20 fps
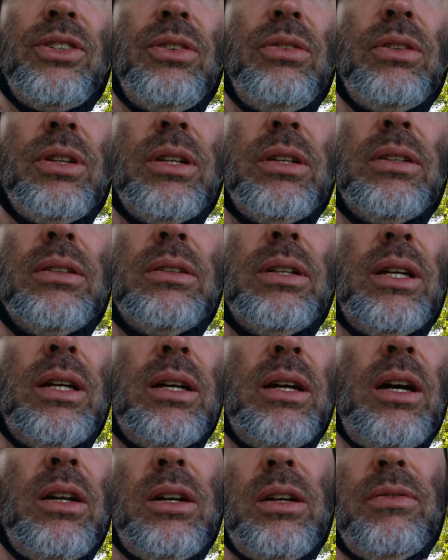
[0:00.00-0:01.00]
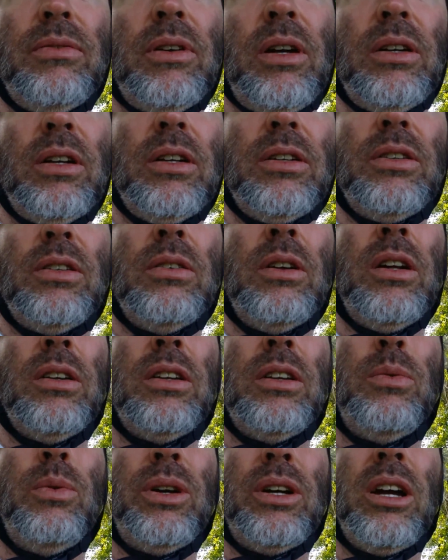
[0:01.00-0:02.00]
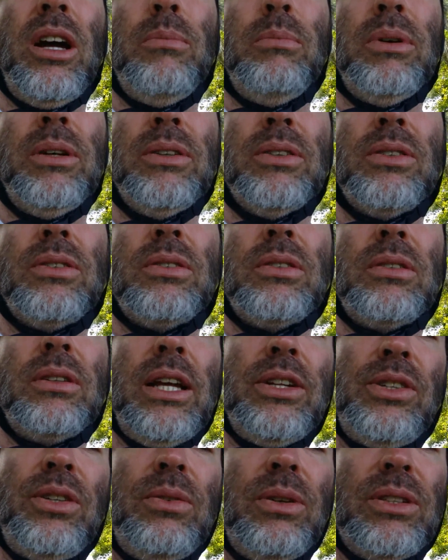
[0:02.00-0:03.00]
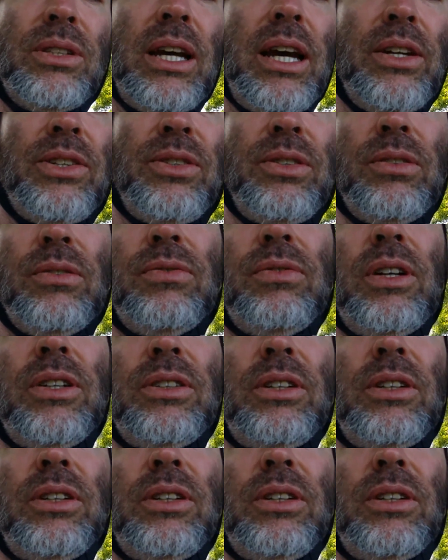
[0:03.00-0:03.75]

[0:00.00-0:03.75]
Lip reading: you can, on the recumbents, that you attach your front